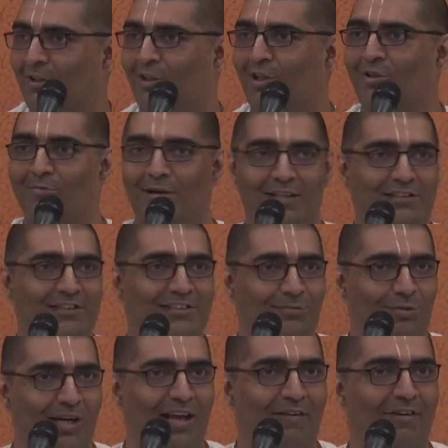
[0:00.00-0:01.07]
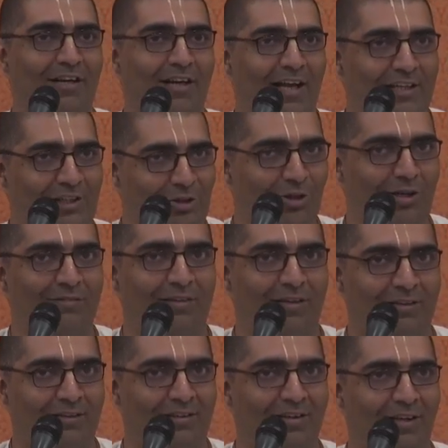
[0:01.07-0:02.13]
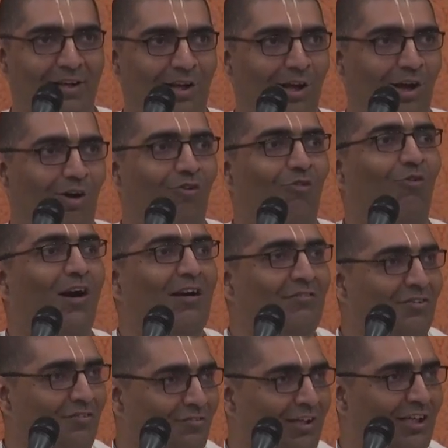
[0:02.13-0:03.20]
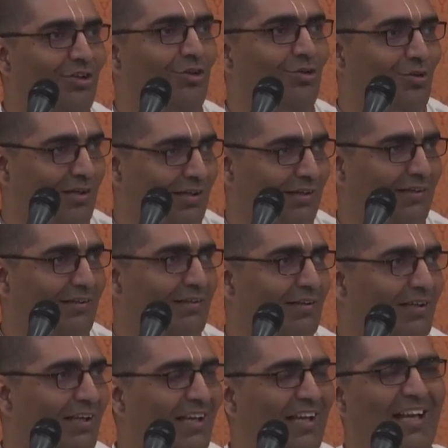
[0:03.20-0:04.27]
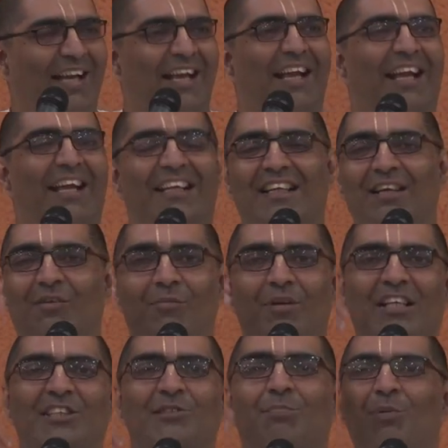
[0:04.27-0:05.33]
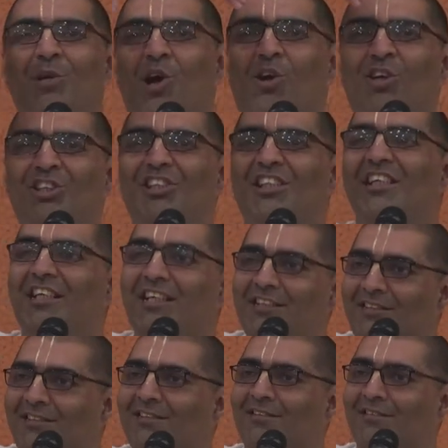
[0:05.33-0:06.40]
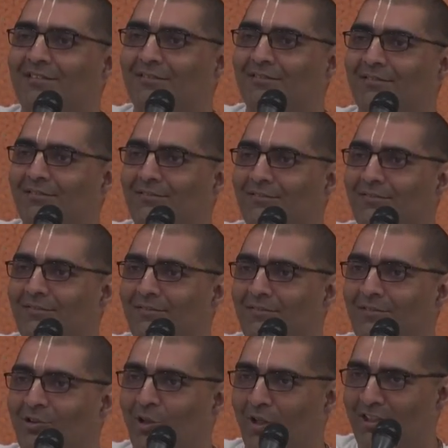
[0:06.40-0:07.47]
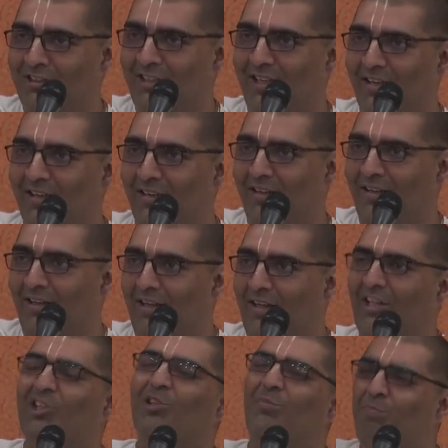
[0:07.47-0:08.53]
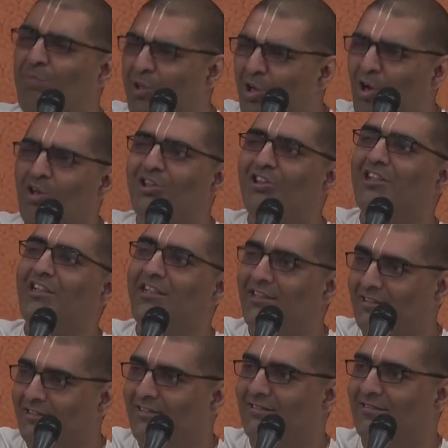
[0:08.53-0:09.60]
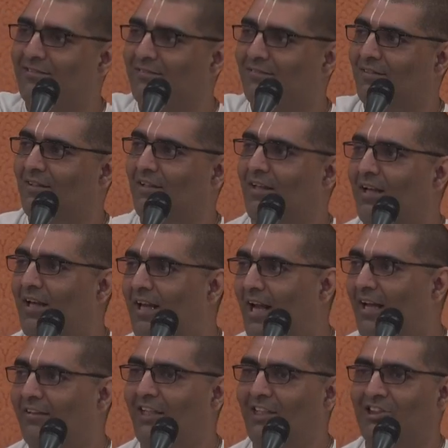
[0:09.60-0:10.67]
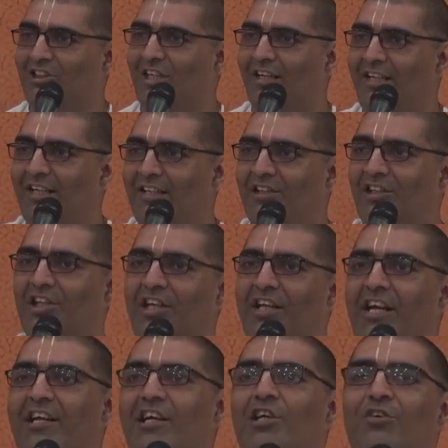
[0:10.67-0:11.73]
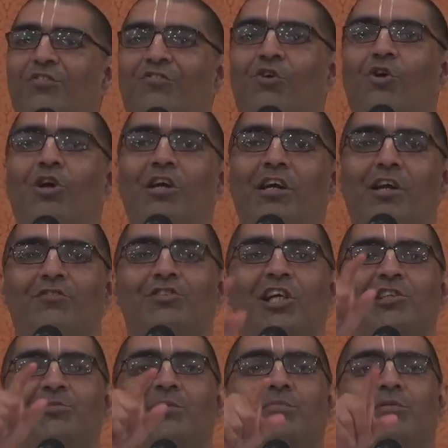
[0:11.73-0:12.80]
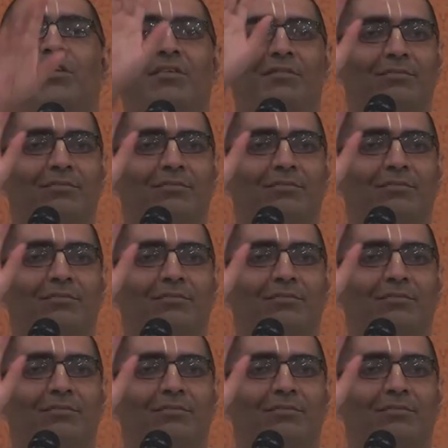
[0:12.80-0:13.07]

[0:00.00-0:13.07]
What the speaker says: Now imagine someone having an IQ level of 150 to 200. It's beyond genius. You understand? It's beyond genius. They studied 300 to 400 of such people